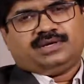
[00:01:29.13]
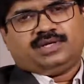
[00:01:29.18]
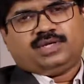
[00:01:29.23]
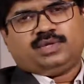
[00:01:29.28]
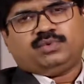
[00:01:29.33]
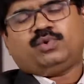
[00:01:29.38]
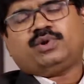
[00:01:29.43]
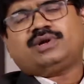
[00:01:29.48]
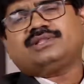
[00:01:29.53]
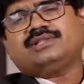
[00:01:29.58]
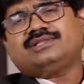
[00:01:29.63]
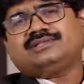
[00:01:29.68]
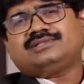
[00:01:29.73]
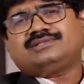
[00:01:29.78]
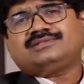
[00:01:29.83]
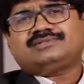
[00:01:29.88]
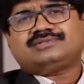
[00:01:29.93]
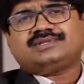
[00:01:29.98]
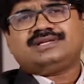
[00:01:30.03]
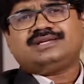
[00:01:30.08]
Now, what are
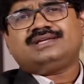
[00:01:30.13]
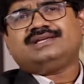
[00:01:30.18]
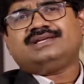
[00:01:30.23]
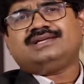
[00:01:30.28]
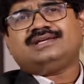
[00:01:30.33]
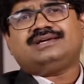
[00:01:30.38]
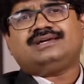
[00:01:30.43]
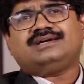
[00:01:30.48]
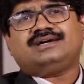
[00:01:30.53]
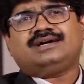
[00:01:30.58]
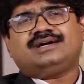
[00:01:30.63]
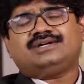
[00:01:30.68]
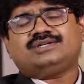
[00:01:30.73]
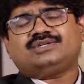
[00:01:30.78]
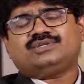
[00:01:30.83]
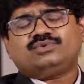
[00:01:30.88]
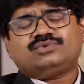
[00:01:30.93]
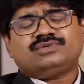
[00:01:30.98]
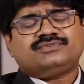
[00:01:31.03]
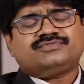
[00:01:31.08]
the
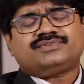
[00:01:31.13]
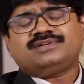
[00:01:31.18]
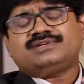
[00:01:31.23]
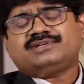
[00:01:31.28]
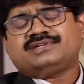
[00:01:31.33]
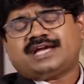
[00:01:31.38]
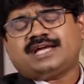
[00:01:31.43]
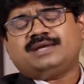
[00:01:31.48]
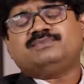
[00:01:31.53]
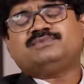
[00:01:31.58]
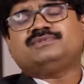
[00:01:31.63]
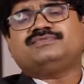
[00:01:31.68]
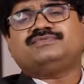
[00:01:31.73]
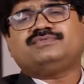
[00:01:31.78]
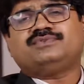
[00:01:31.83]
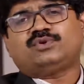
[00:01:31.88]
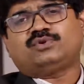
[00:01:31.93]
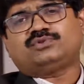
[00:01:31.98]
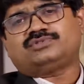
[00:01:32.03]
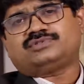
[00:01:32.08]
two different types
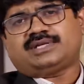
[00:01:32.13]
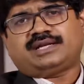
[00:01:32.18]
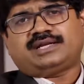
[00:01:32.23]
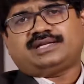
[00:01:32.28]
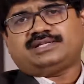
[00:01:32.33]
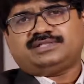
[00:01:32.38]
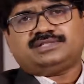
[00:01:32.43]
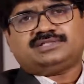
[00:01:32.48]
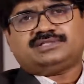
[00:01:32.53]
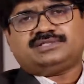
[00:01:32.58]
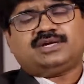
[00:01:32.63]
of growth strategies?